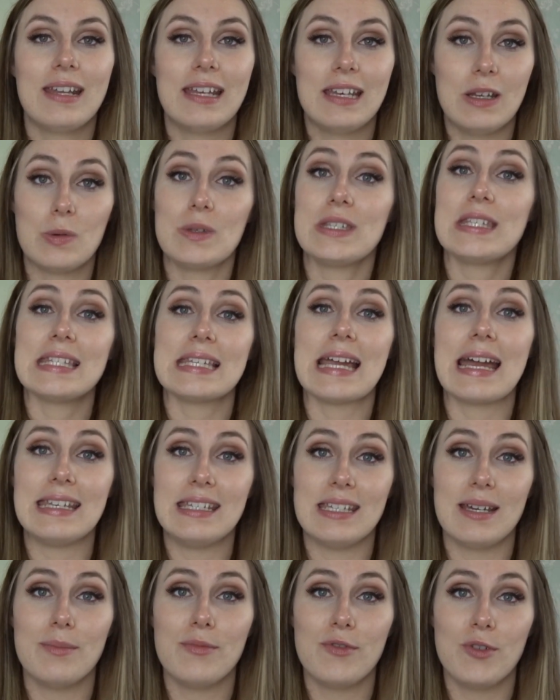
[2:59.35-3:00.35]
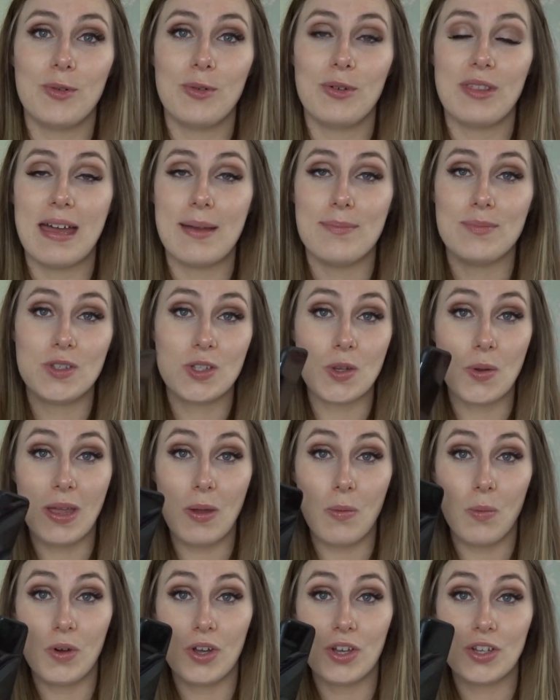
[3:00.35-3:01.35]
and it will stand up for them. So
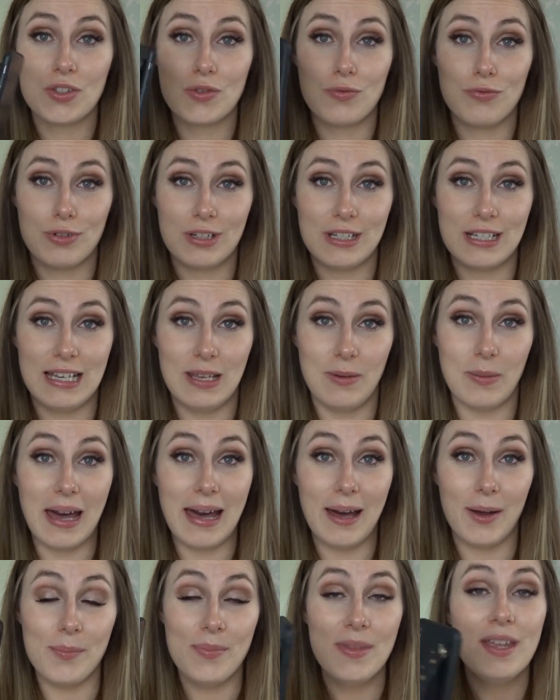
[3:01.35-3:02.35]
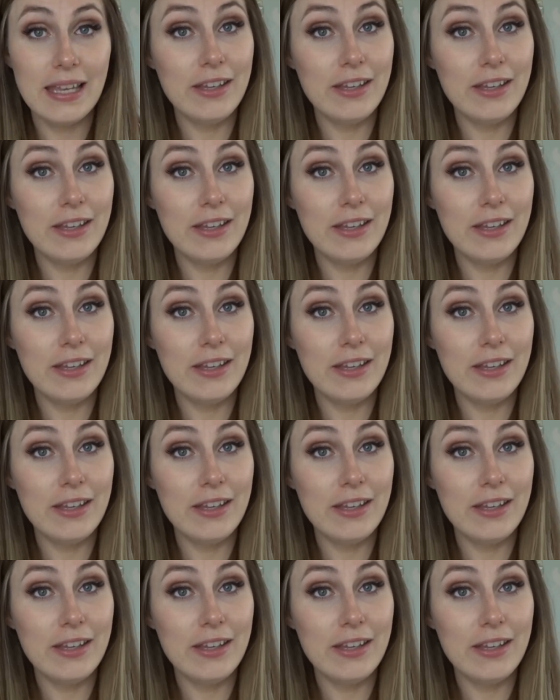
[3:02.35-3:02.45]
it works really well.